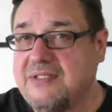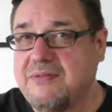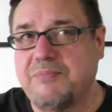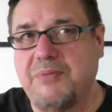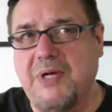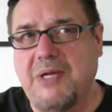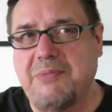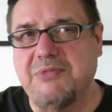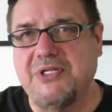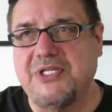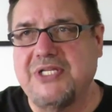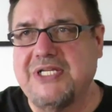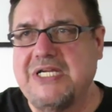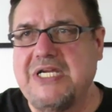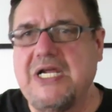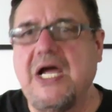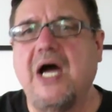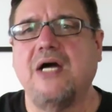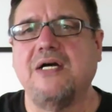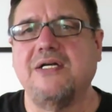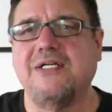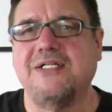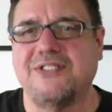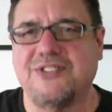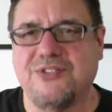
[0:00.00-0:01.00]
probably the
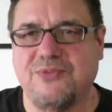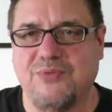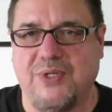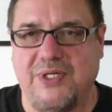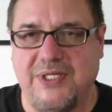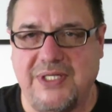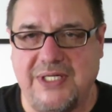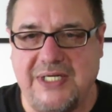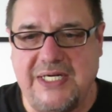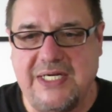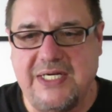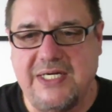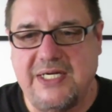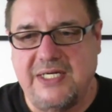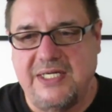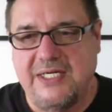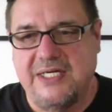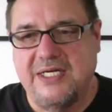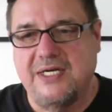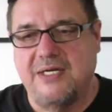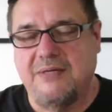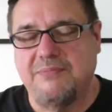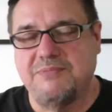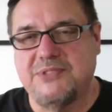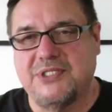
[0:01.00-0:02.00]
youngest one, he, he
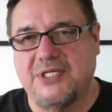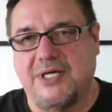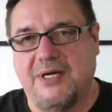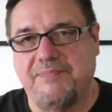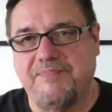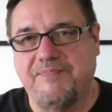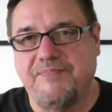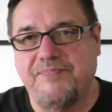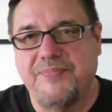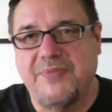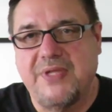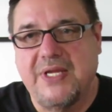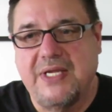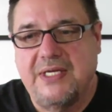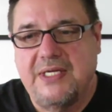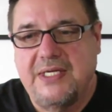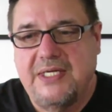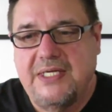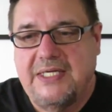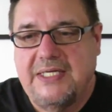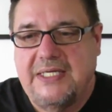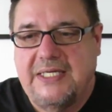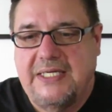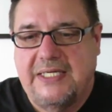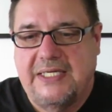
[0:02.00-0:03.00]
comes up,
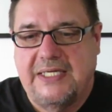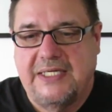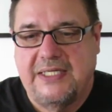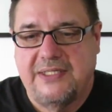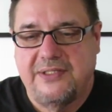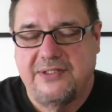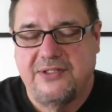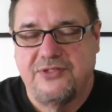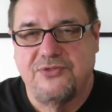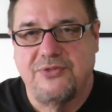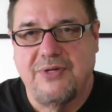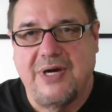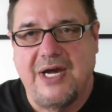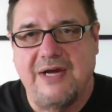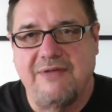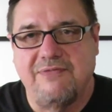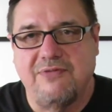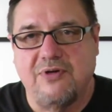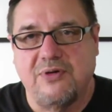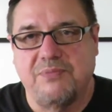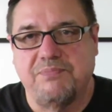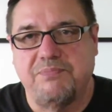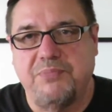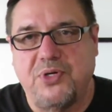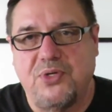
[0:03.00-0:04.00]
and the
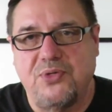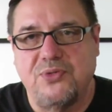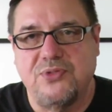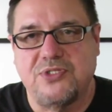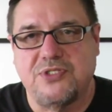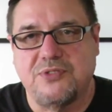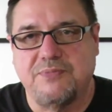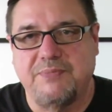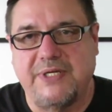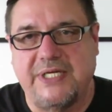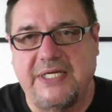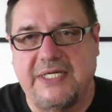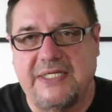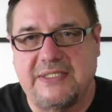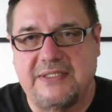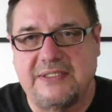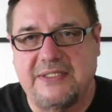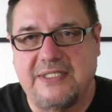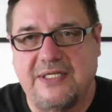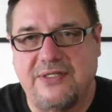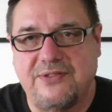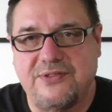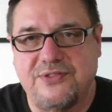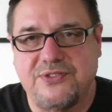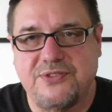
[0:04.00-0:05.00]
driver pokes me and
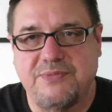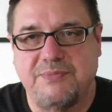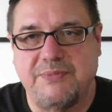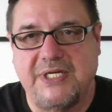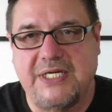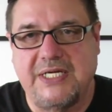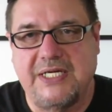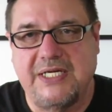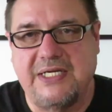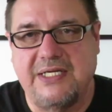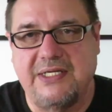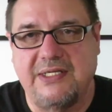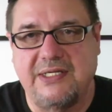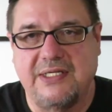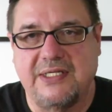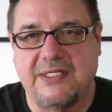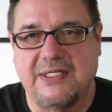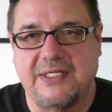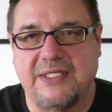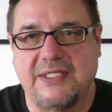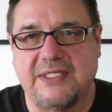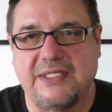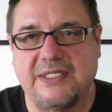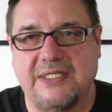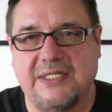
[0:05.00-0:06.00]
tells
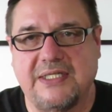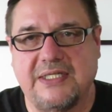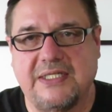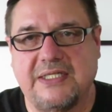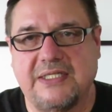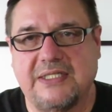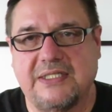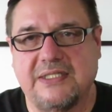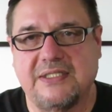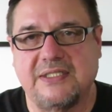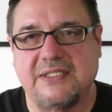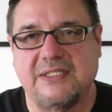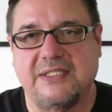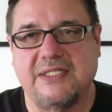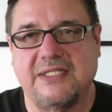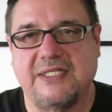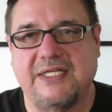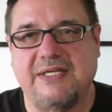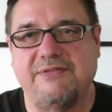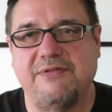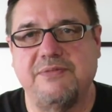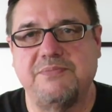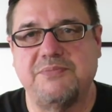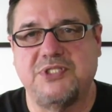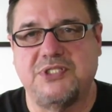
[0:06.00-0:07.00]
me,
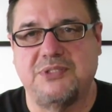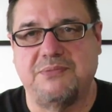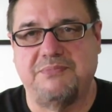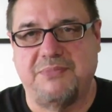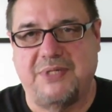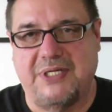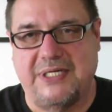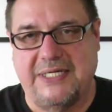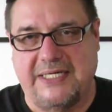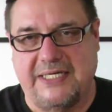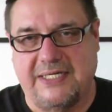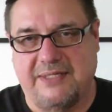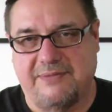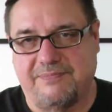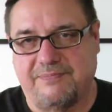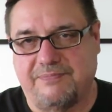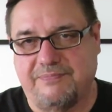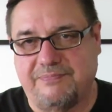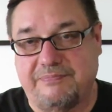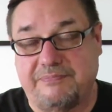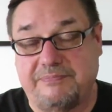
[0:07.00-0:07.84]
give him some money.